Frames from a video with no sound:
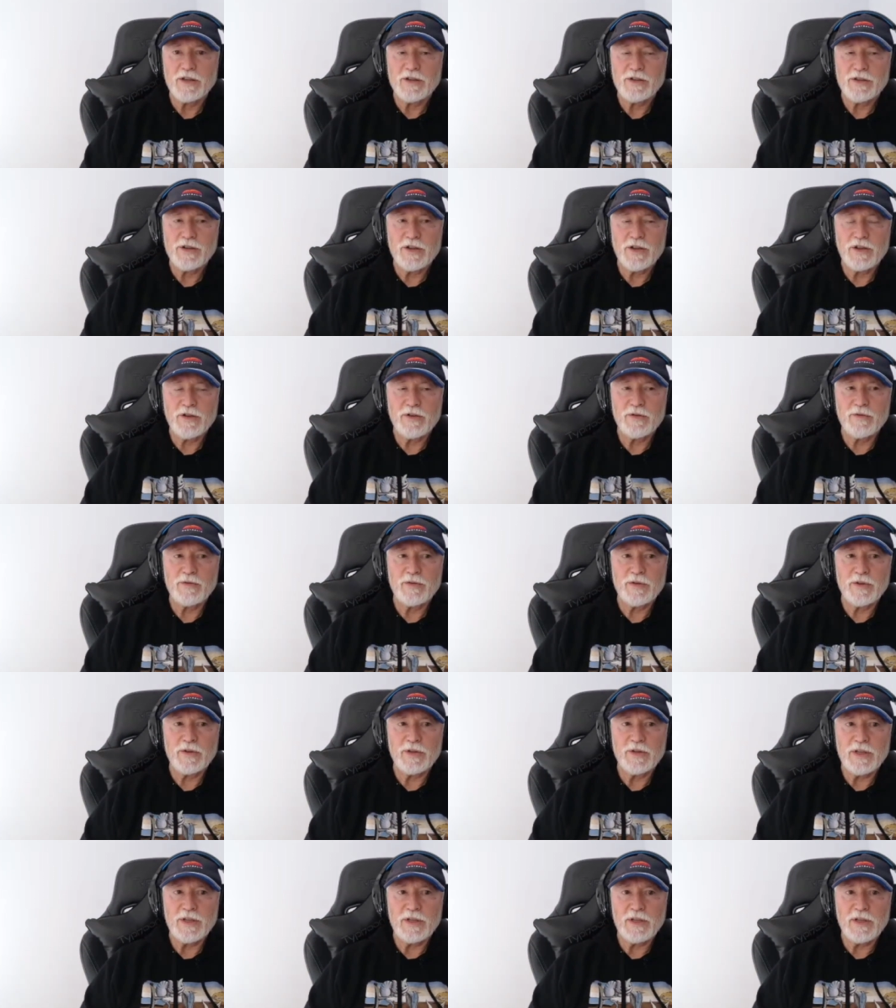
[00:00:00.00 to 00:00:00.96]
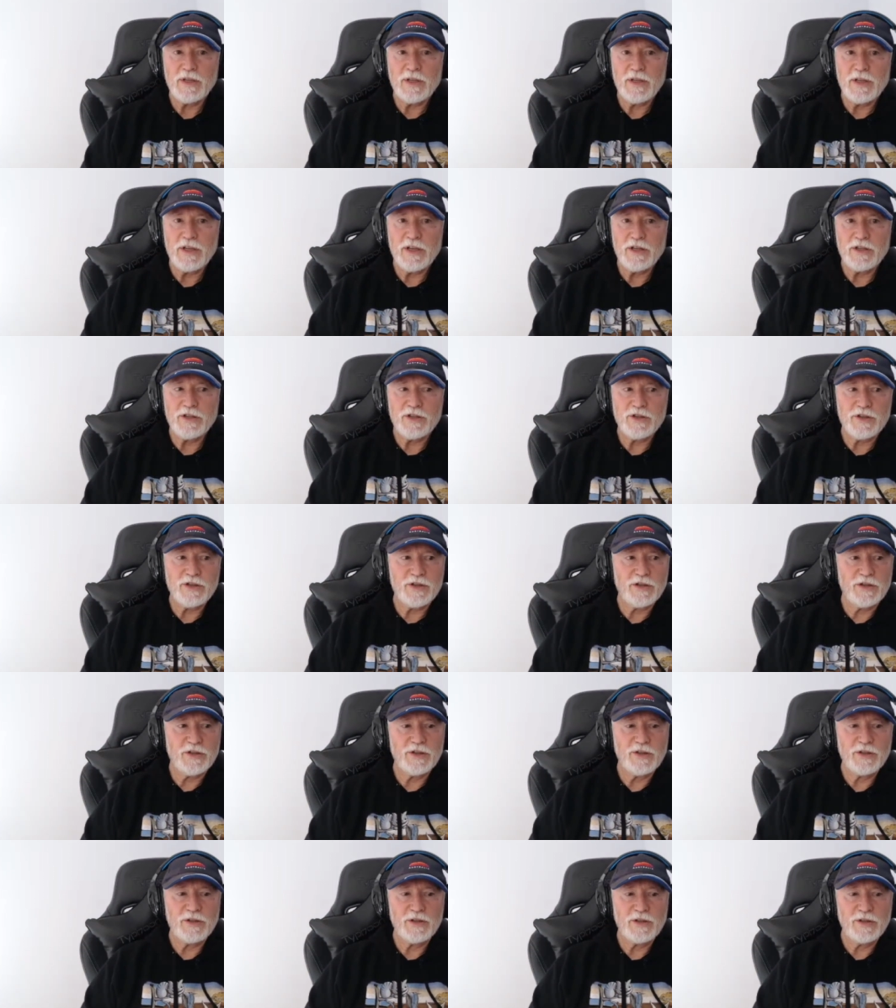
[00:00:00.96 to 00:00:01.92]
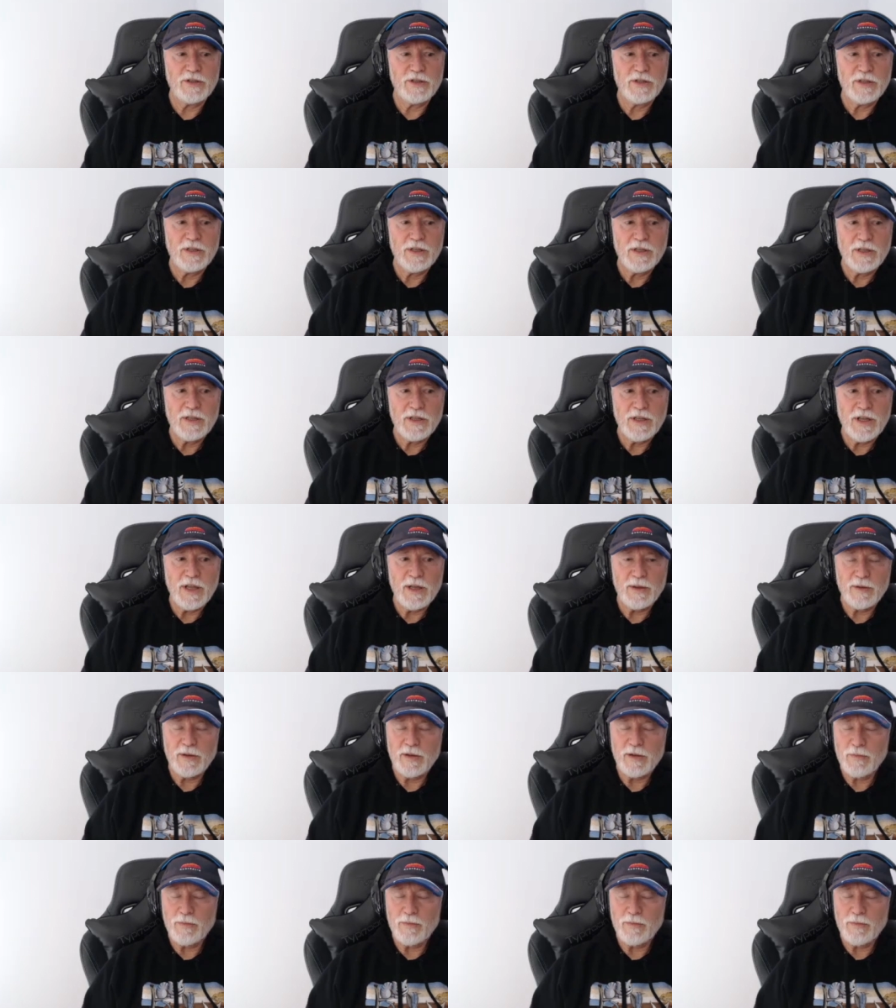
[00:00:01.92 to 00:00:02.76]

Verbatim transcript: Okay. So it's yeah,